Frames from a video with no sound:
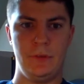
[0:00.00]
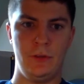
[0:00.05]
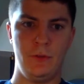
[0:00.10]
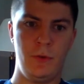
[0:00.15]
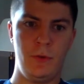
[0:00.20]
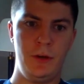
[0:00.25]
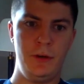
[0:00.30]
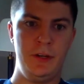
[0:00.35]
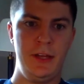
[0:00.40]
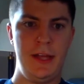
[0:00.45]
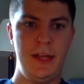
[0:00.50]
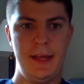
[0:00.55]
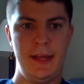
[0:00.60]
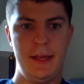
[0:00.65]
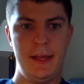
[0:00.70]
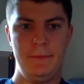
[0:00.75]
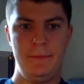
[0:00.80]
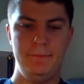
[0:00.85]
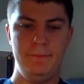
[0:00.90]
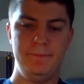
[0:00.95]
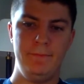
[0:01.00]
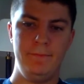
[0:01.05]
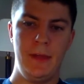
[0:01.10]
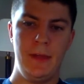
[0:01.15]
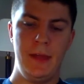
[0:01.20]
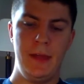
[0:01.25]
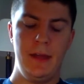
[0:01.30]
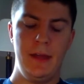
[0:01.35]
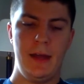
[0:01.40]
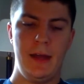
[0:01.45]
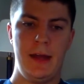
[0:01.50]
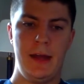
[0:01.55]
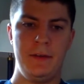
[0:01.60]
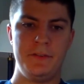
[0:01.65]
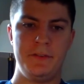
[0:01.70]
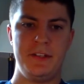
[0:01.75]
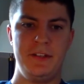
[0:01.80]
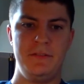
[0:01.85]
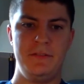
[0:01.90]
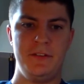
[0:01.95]
run game
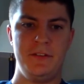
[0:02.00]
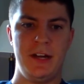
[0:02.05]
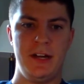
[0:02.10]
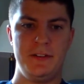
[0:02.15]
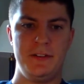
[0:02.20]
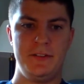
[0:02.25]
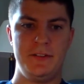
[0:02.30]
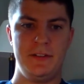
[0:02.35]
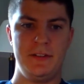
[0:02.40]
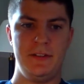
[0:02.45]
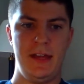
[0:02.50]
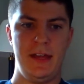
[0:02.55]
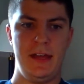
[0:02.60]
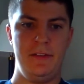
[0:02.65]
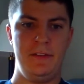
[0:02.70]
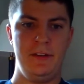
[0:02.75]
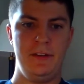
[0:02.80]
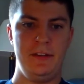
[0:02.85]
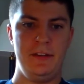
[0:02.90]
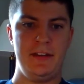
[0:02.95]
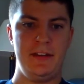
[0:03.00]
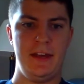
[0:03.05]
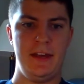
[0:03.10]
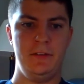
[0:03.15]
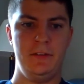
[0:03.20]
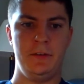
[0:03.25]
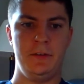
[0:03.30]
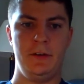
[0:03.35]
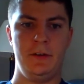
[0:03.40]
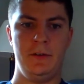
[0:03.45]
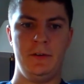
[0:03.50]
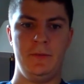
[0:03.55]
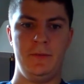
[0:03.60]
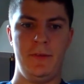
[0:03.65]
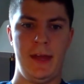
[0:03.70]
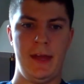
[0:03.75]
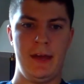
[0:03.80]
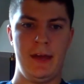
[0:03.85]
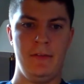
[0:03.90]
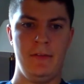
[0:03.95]
outside of Johnson, Anthony Taylor
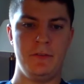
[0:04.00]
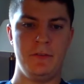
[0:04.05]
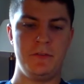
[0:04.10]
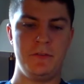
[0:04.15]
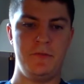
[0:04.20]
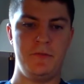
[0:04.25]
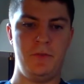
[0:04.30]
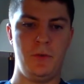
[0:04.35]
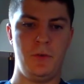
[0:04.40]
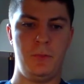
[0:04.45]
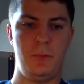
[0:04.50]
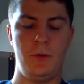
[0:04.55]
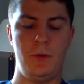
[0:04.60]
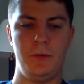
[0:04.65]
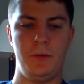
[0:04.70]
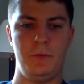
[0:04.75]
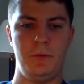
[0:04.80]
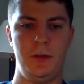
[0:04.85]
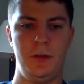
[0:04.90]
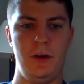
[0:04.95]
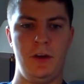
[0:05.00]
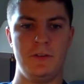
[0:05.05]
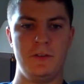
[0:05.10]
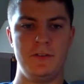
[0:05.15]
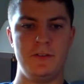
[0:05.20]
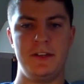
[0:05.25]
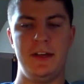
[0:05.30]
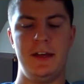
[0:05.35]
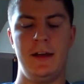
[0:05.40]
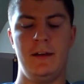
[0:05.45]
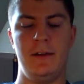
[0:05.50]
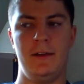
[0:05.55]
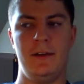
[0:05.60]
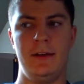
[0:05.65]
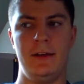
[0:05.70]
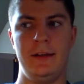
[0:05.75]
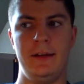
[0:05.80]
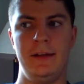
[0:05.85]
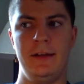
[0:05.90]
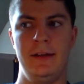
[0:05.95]
averaged 4.3 yards a
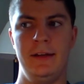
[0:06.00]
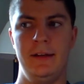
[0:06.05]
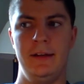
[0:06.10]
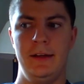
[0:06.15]
carry.